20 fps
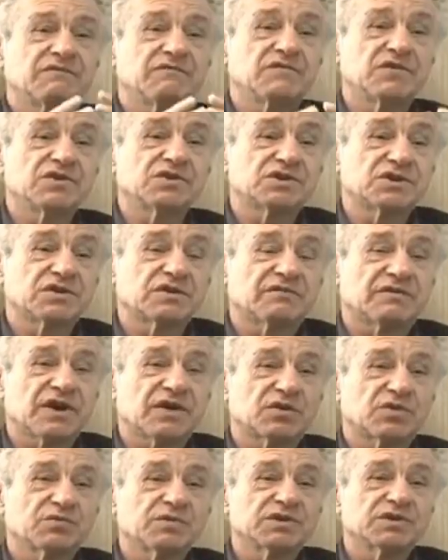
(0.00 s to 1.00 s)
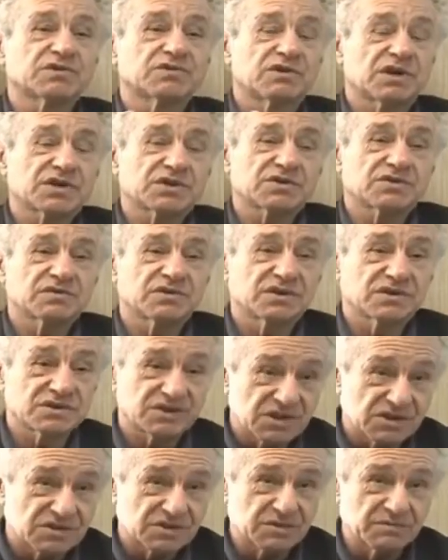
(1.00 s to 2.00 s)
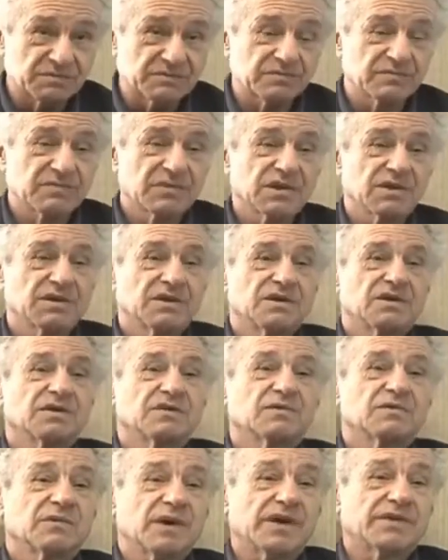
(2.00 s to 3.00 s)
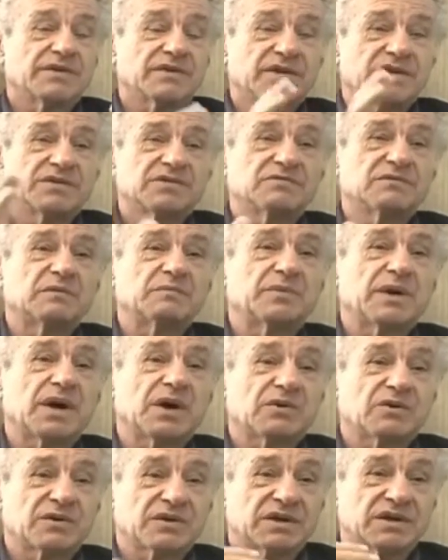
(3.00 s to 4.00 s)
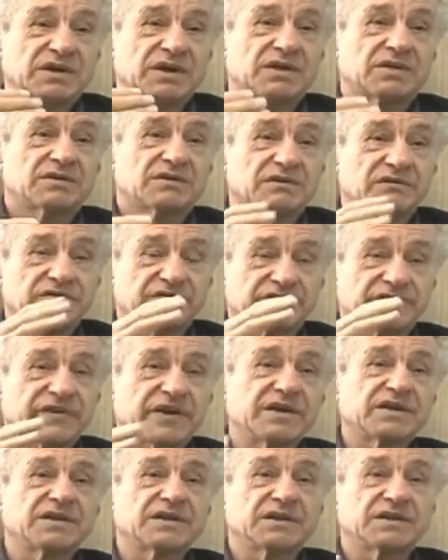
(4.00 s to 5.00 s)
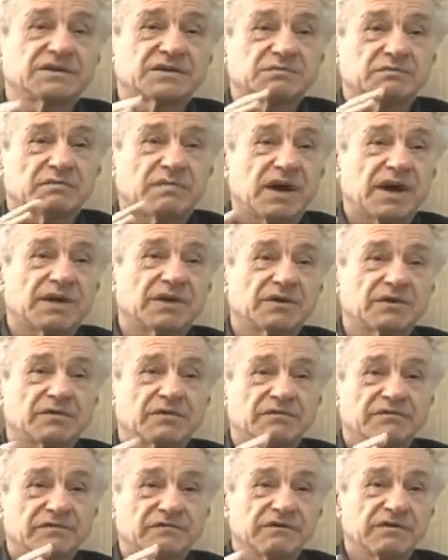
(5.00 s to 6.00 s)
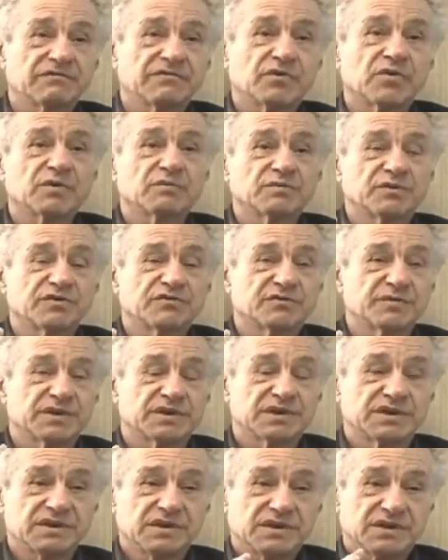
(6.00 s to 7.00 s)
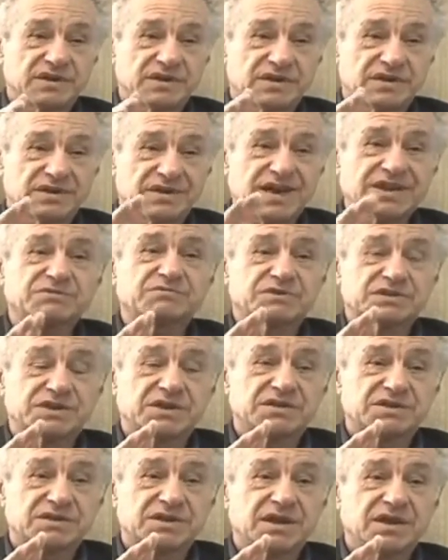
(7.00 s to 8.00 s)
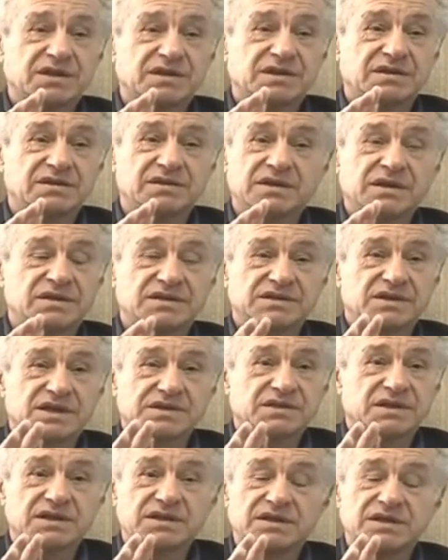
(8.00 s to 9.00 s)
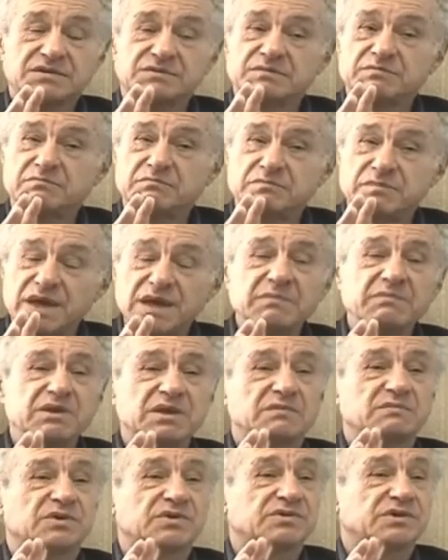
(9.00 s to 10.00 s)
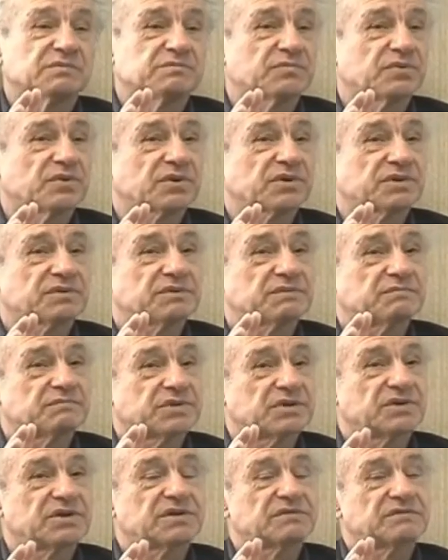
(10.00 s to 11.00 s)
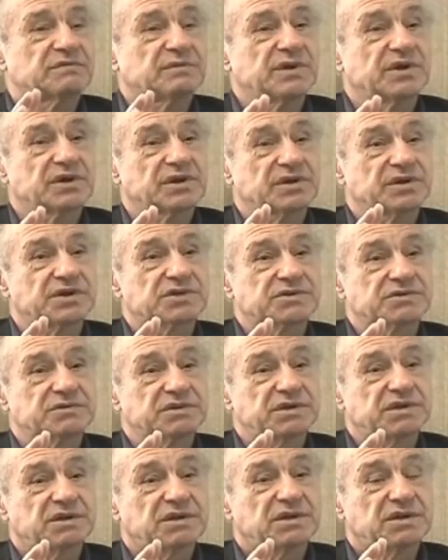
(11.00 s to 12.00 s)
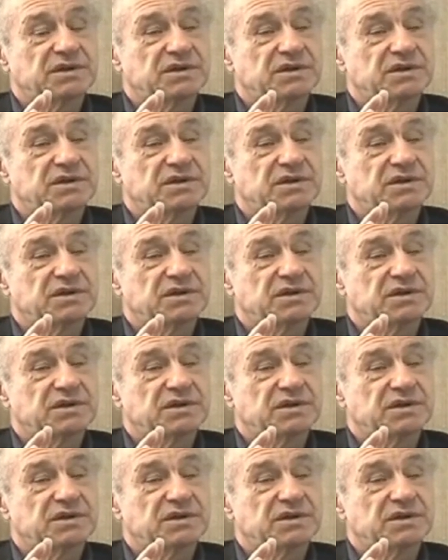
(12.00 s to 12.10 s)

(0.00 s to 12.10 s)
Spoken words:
A vision of how to restructure the system rather than to empower another failing minor reform movement, that's what's at stake. And as I say, it is maybe the most important period of American history,